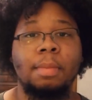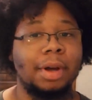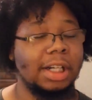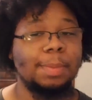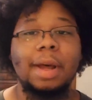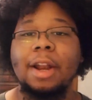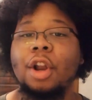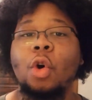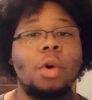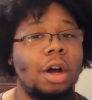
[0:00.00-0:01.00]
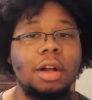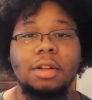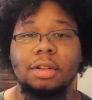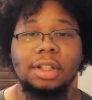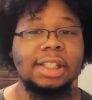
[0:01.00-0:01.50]
But it's by no
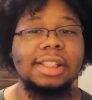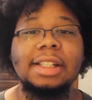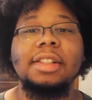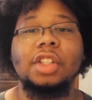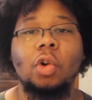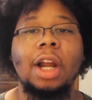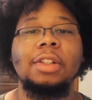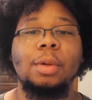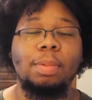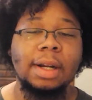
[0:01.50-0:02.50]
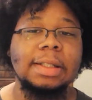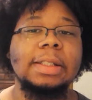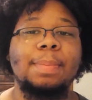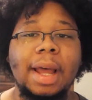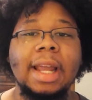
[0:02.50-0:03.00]
other than Jesus Christ who brings
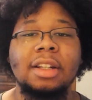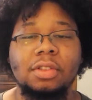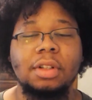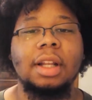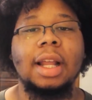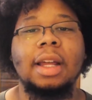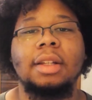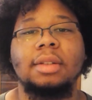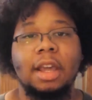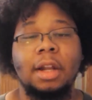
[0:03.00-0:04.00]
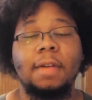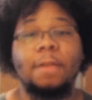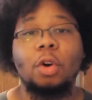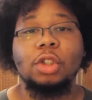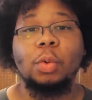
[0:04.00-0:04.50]
us back into the light. And
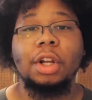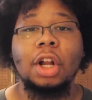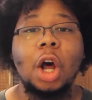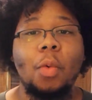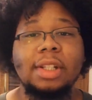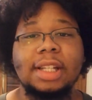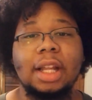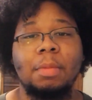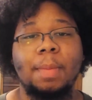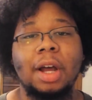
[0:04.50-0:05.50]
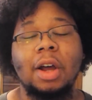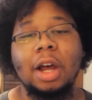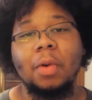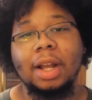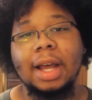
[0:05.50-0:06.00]
of course, we can always tell them about
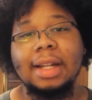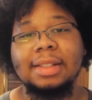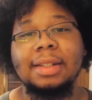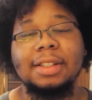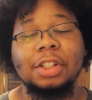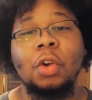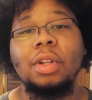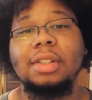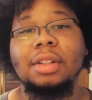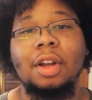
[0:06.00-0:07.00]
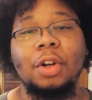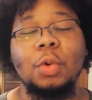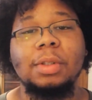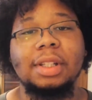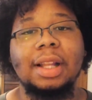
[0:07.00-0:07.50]
how God sent his only son,
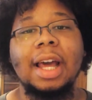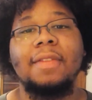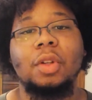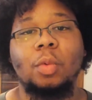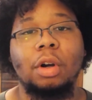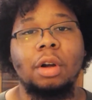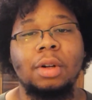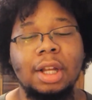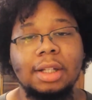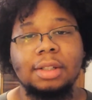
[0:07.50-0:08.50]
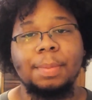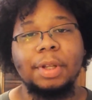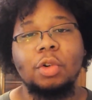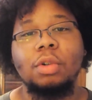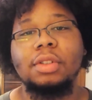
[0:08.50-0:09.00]
who is the light of the world, to
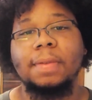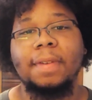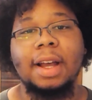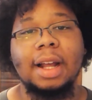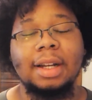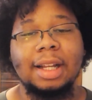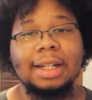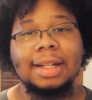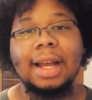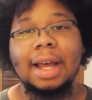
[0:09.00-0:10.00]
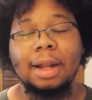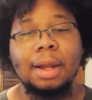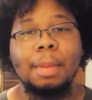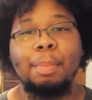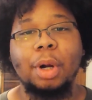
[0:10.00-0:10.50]
be crucified, die,
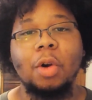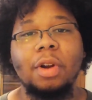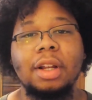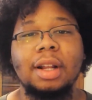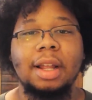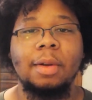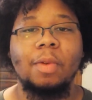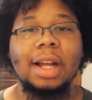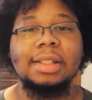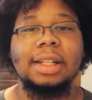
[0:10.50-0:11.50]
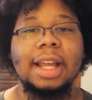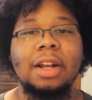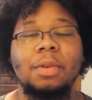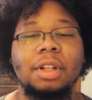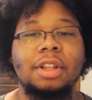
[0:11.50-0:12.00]
buried, and rise
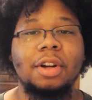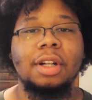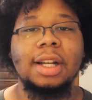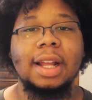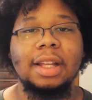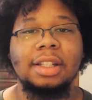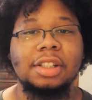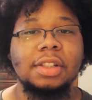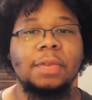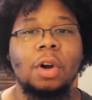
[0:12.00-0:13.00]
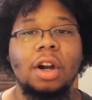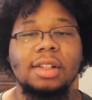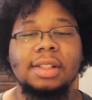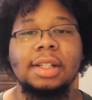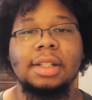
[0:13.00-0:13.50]
again on the third day just for
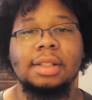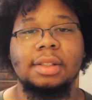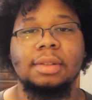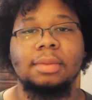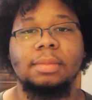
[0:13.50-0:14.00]
our sins.